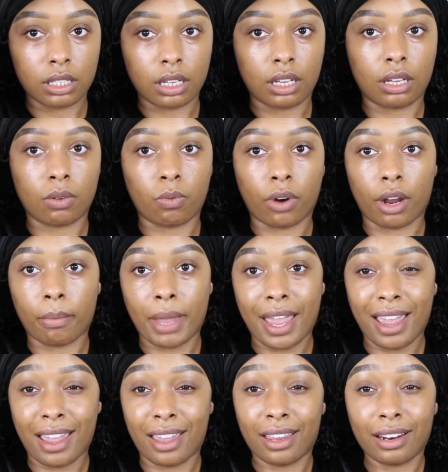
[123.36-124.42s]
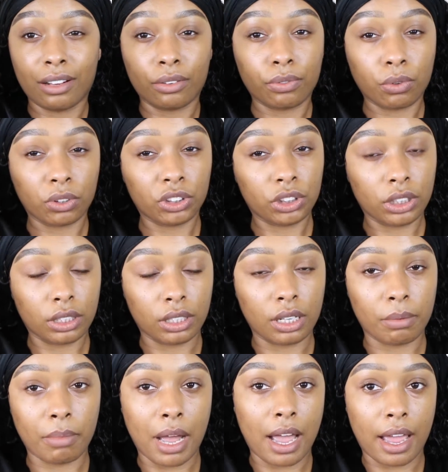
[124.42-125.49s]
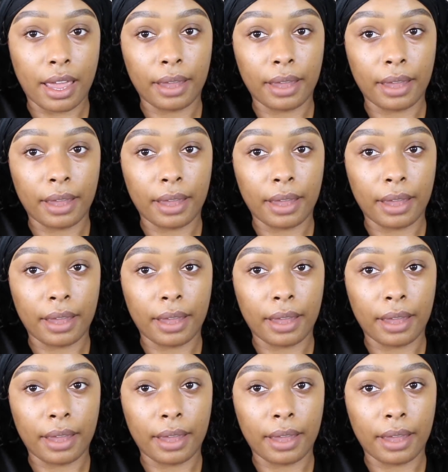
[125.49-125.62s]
and where I'm at, unfortunately my